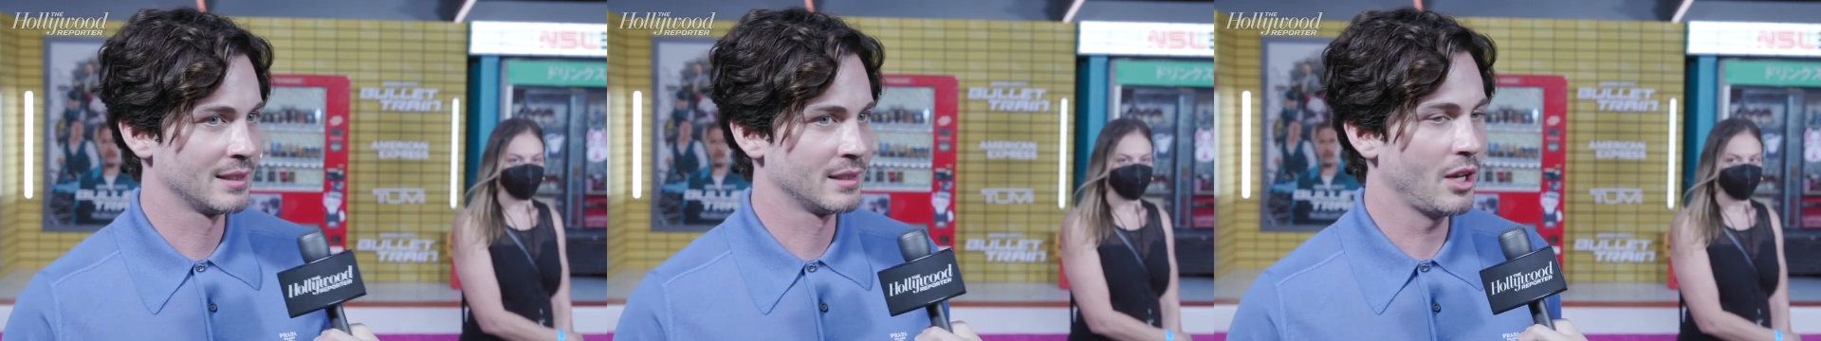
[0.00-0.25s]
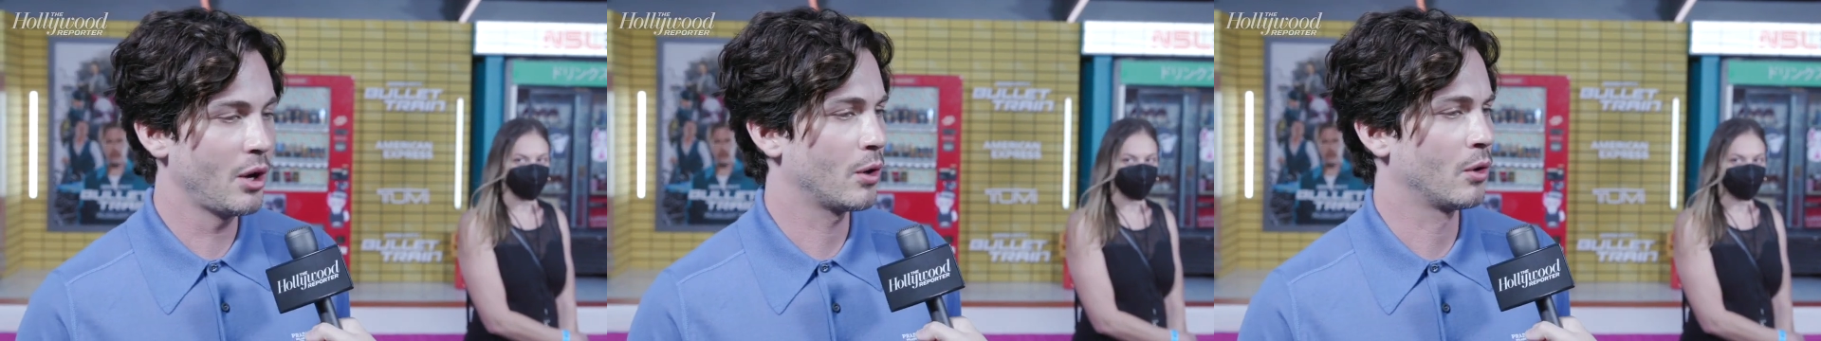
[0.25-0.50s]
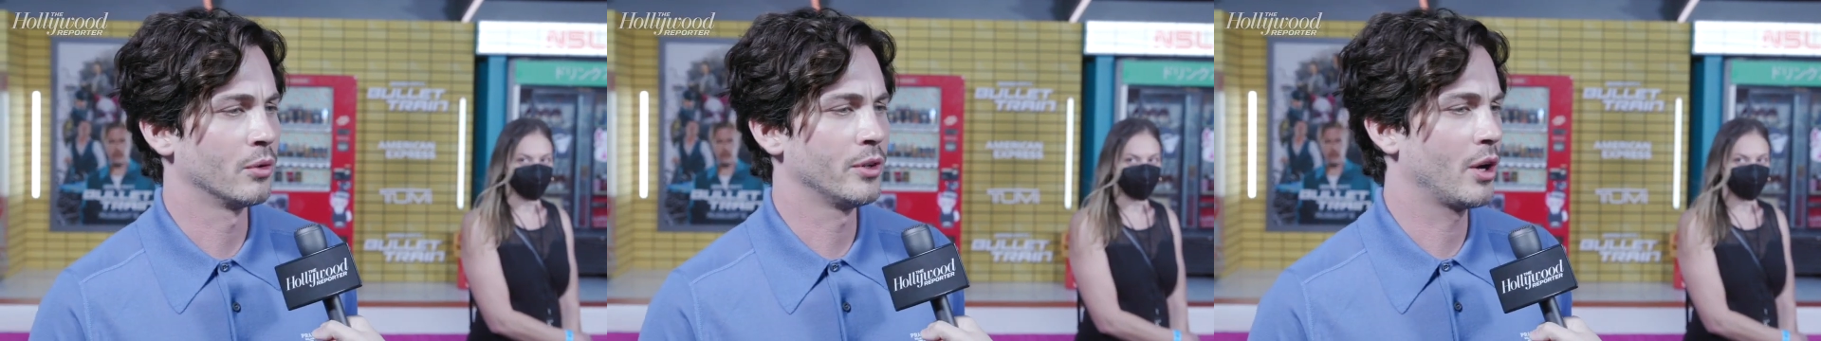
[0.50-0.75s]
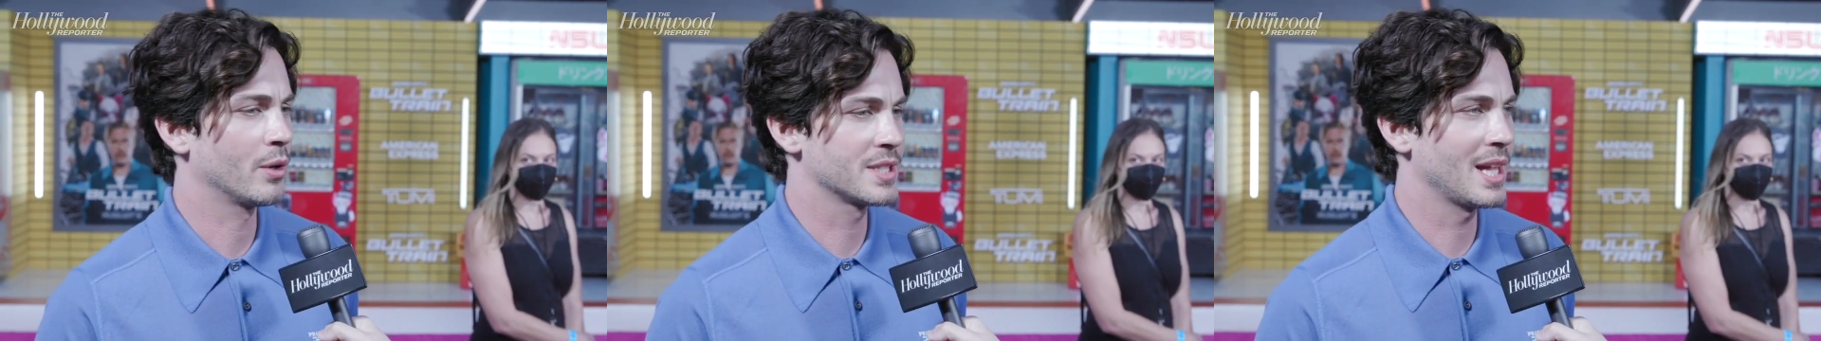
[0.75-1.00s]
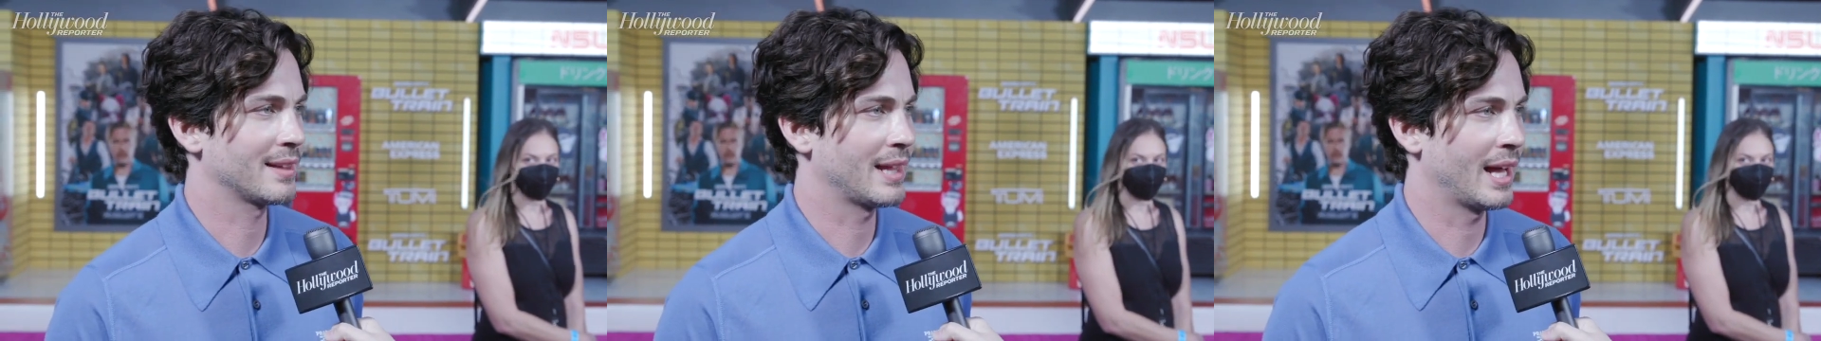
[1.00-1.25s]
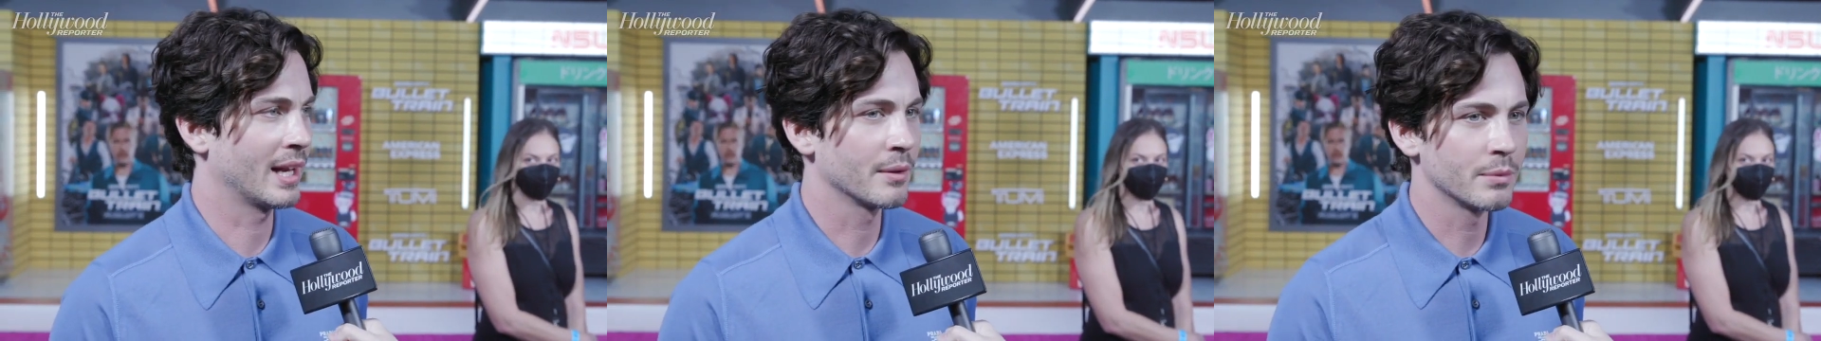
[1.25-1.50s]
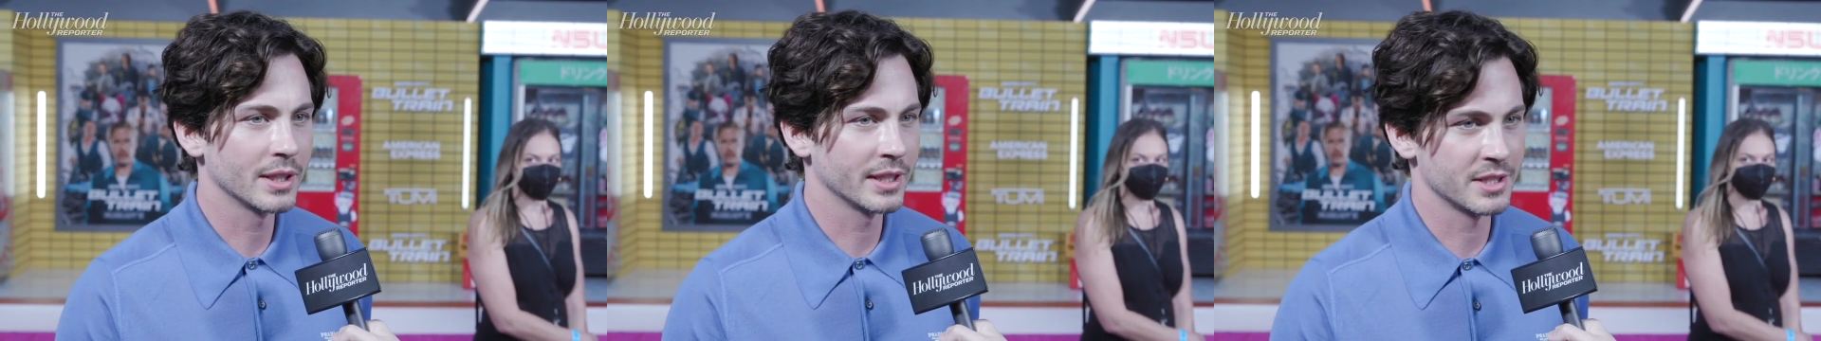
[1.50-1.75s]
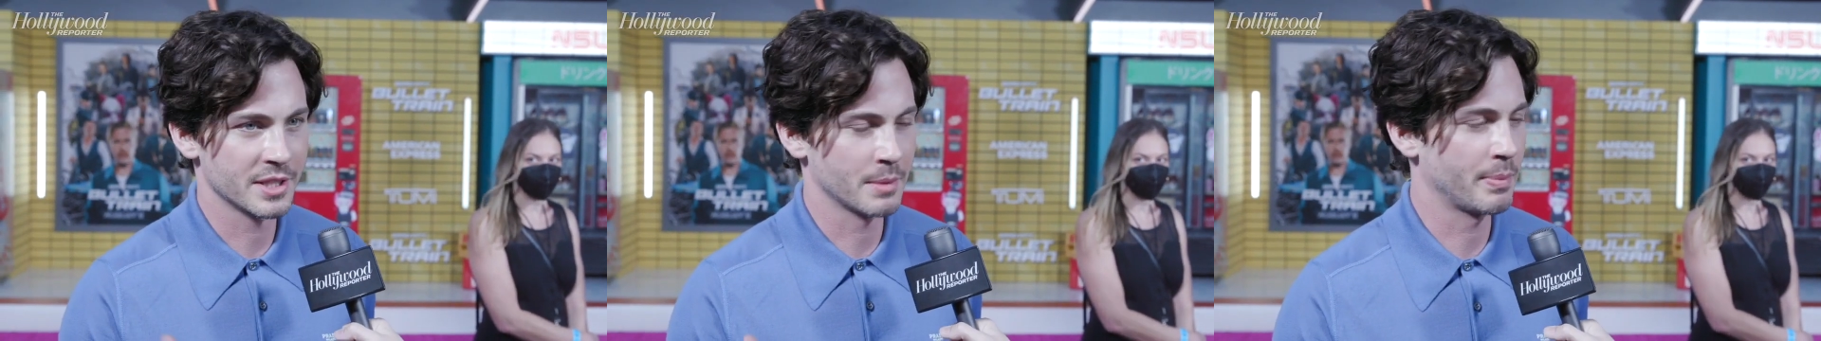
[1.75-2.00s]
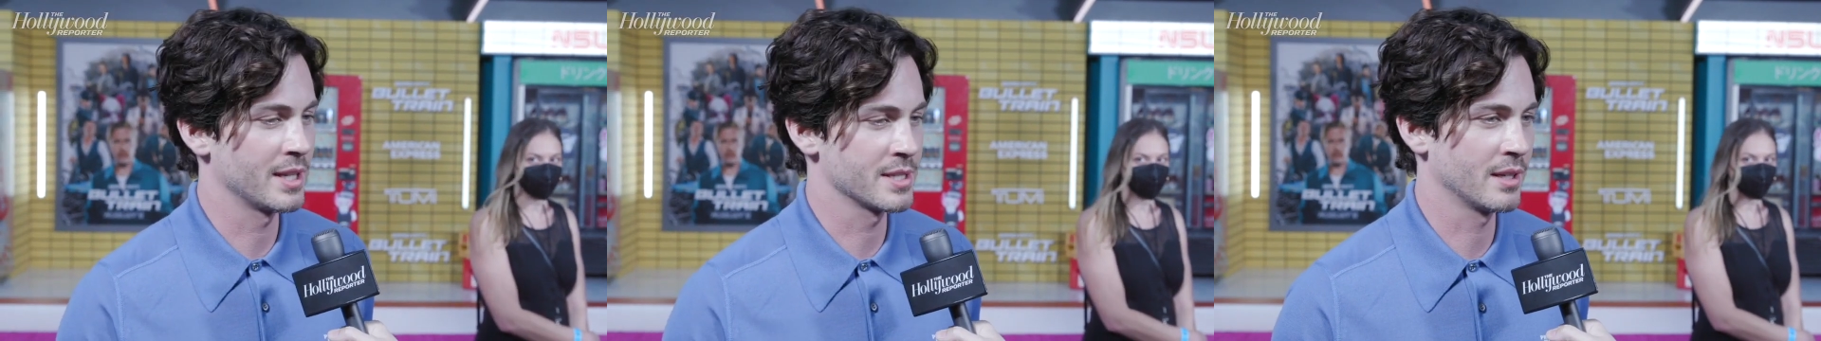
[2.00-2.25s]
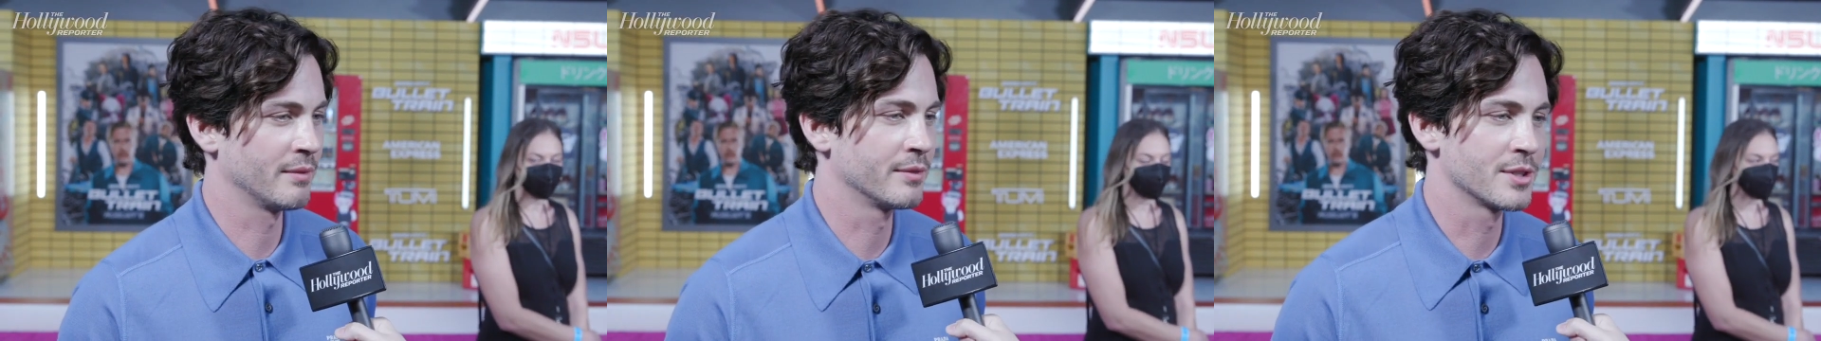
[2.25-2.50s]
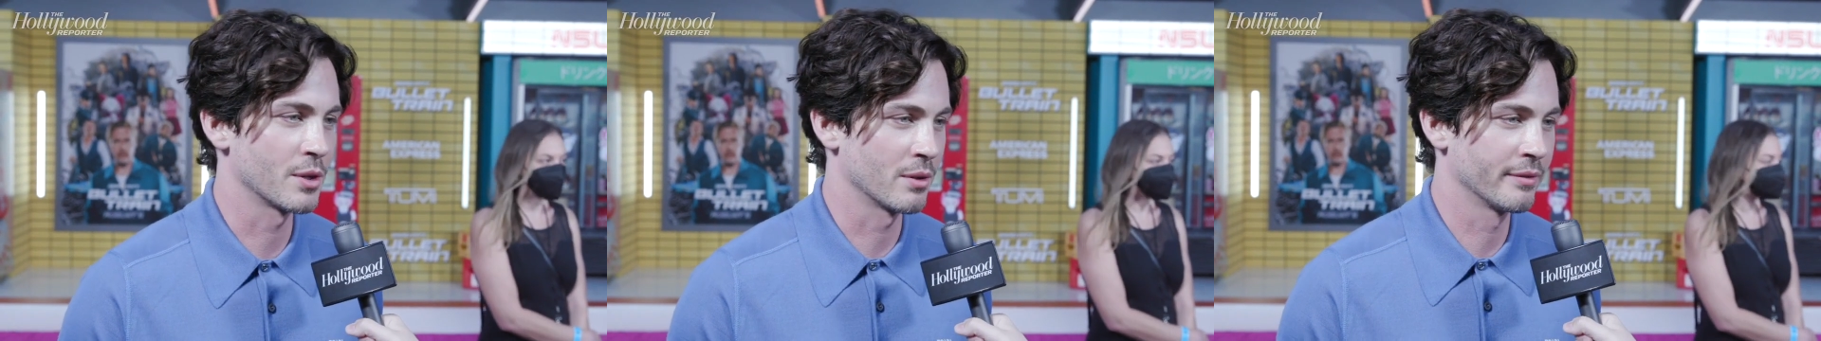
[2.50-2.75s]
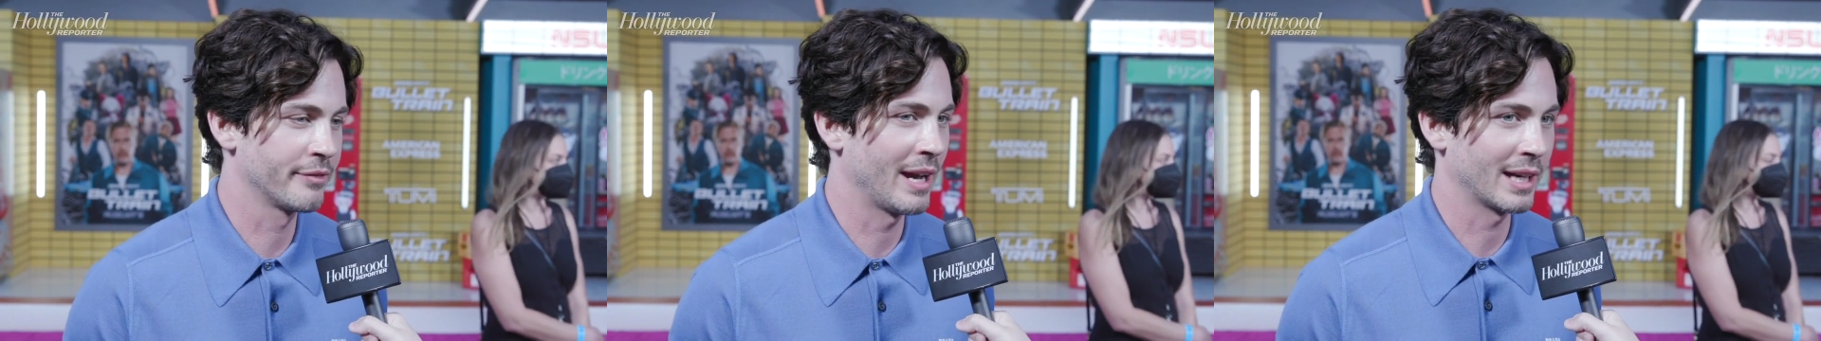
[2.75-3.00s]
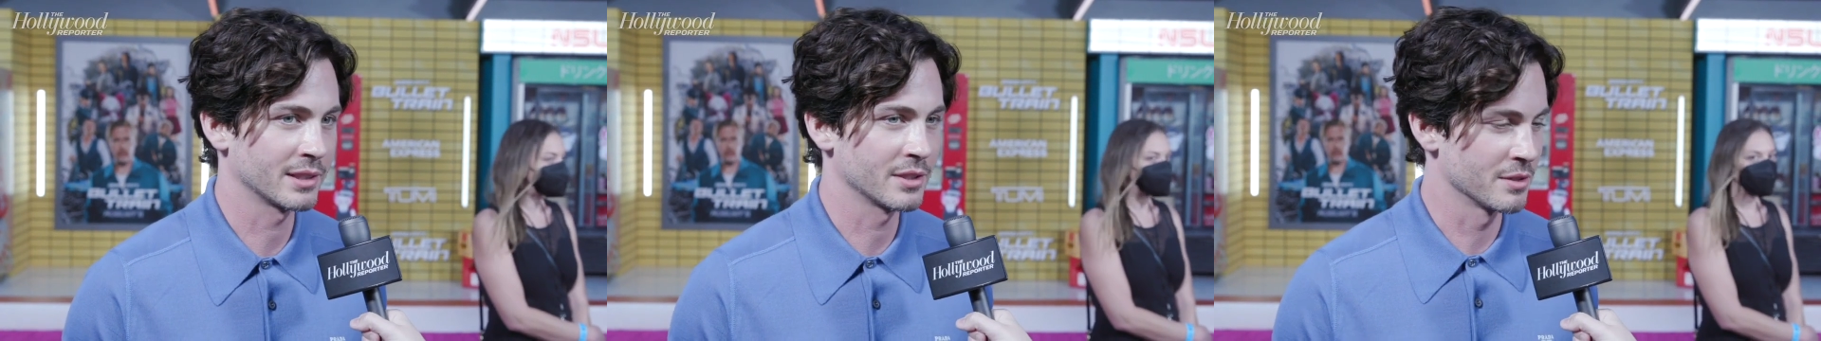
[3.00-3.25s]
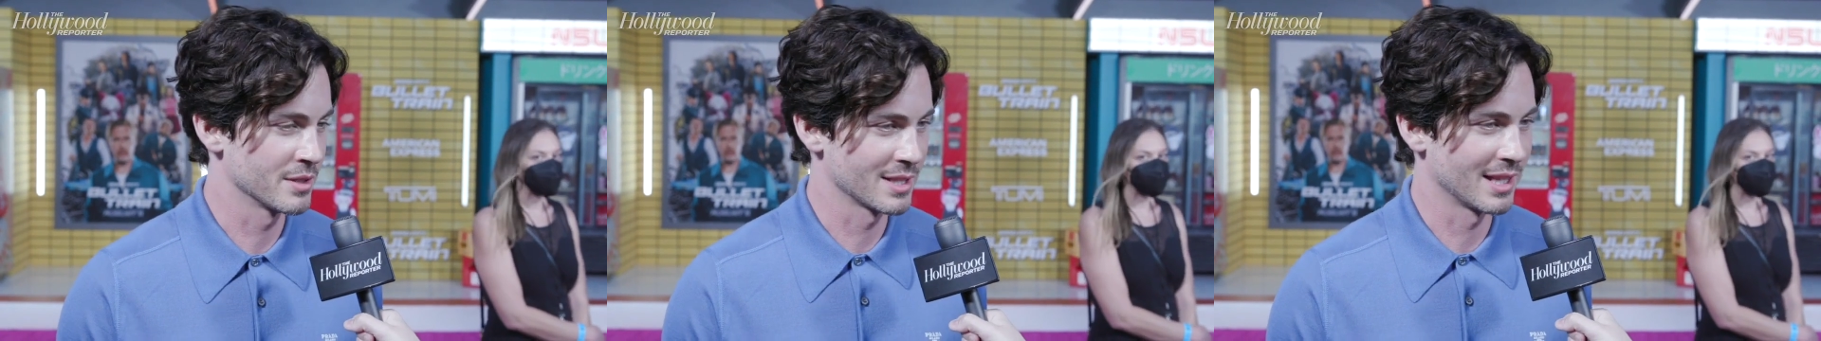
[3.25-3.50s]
No, it's not that. It really just depends on certain factors,